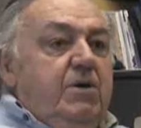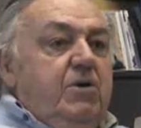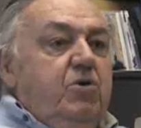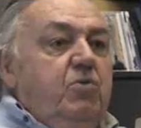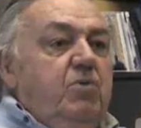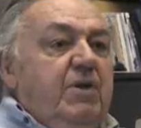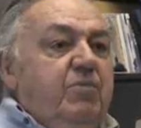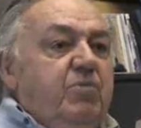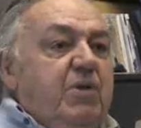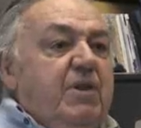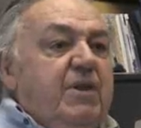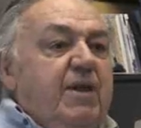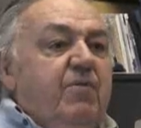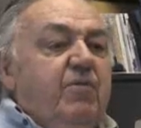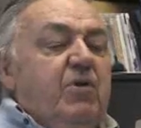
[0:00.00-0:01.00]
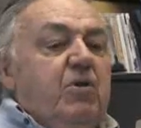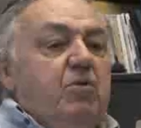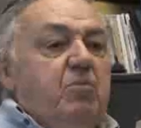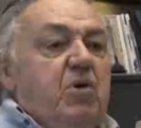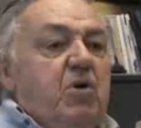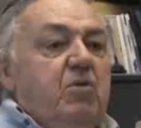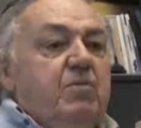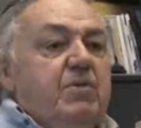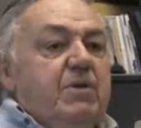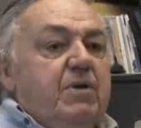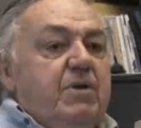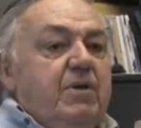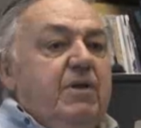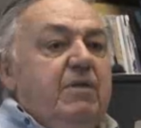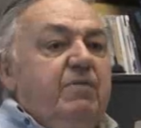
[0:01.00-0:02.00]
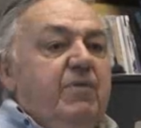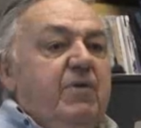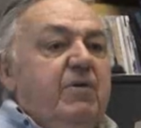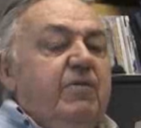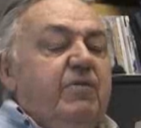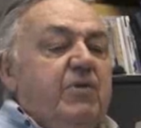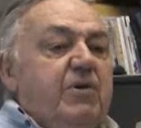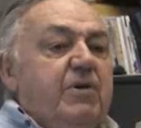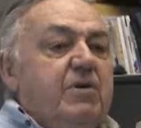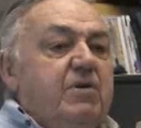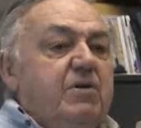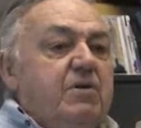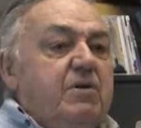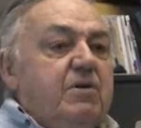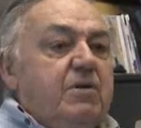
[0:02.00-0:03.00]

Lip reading: who lives in Devon at the moment, and he's very, very good.